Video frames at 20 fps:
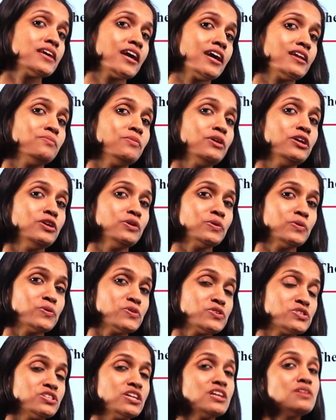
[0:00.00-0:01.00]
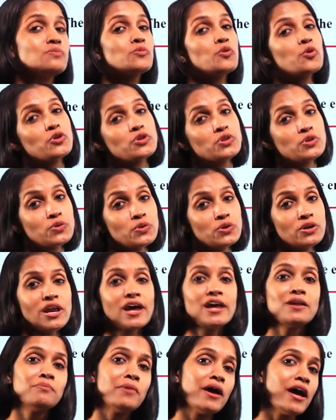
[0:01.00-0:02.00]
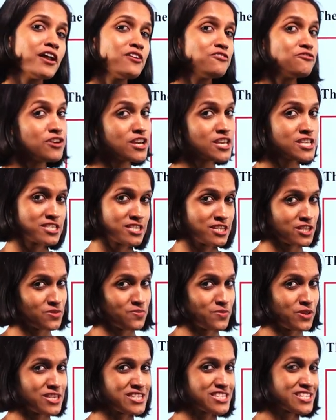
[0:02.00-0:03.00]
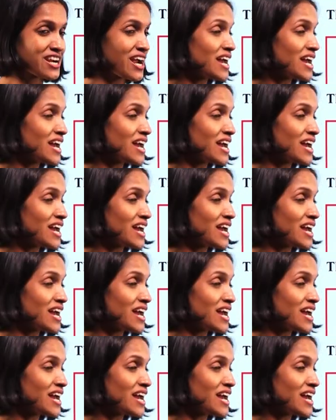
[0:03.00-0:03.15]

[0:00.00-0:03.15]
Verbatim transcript: can be used in both good and bad ways, it means,